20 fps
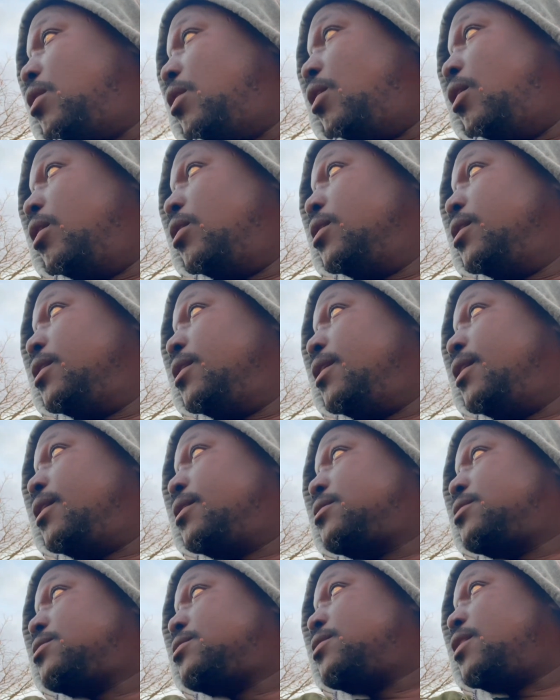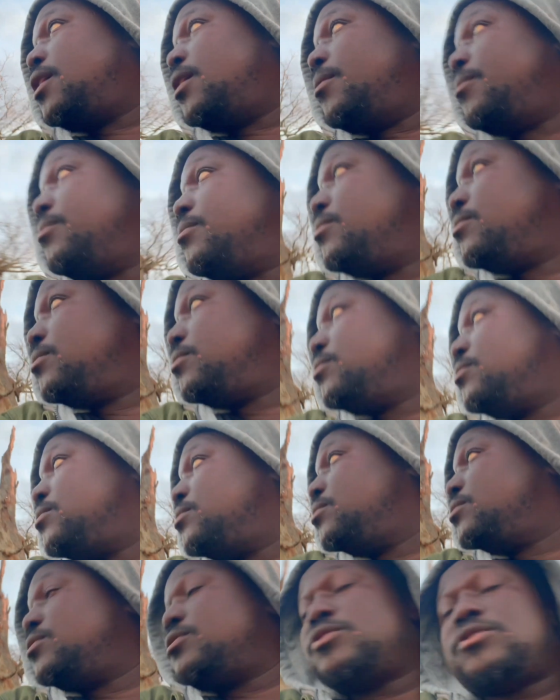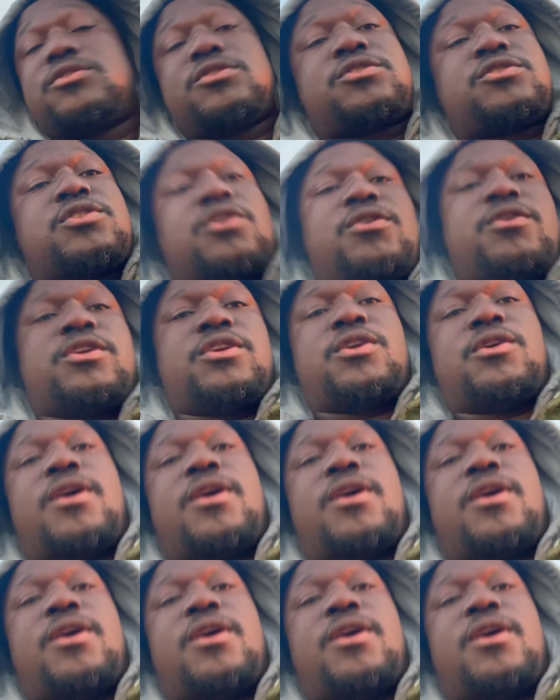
on the next step. Sorry, yo.